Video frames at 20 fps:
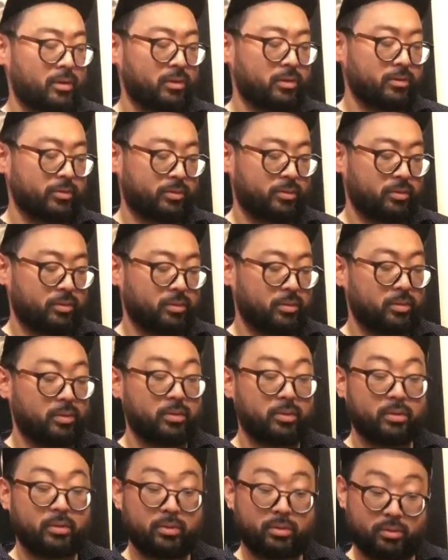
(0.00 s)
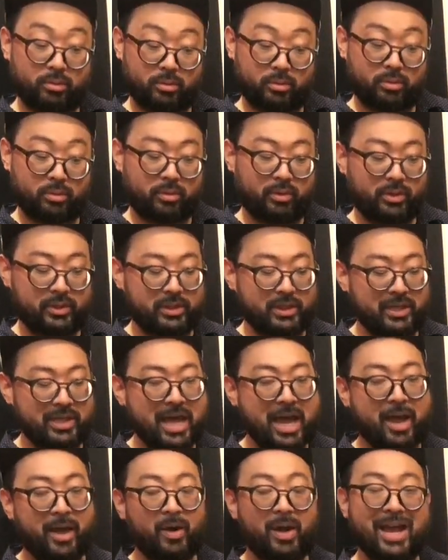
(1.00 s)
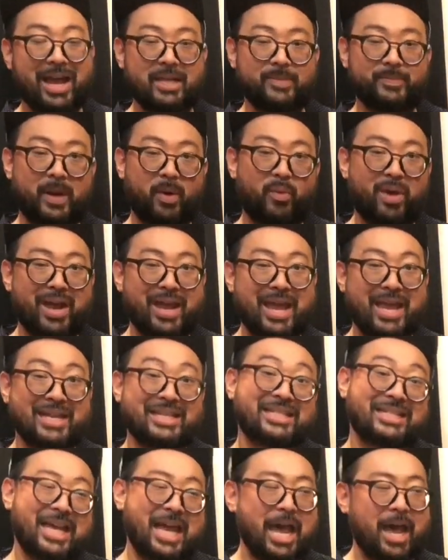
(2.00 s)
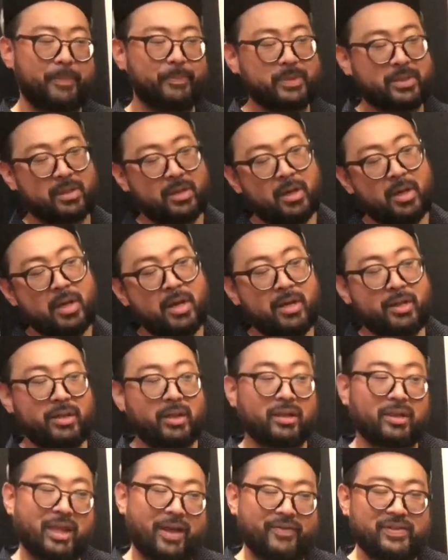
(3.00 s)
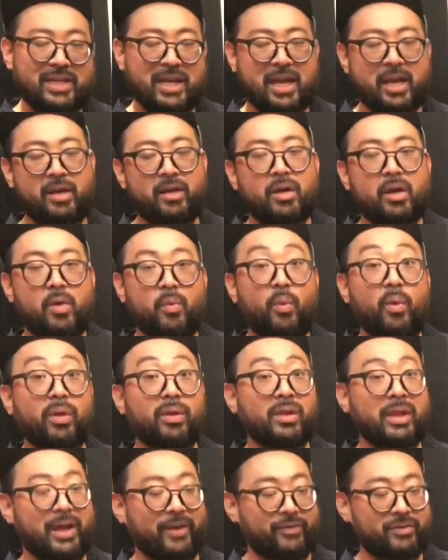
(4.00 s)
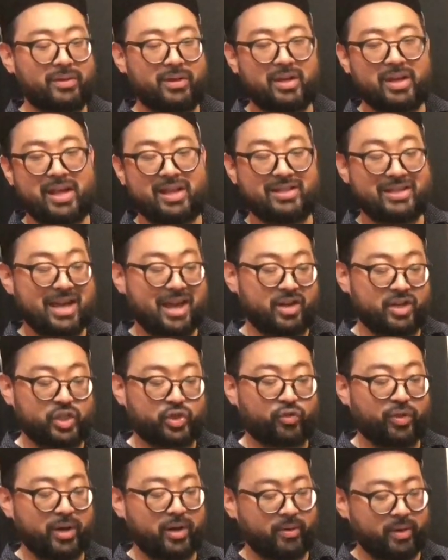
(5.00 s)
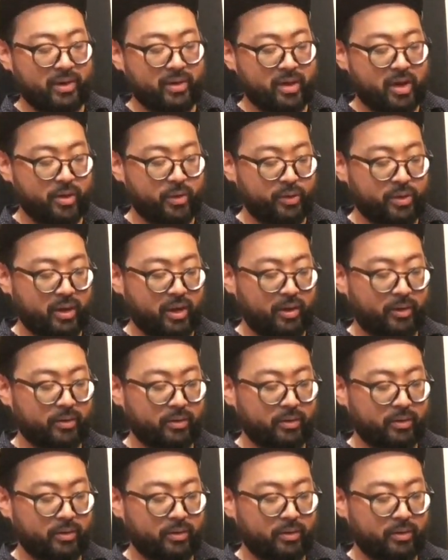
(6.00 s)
You see that as my right hand taps, the left hand will lift. It's kind of triggering the other thing.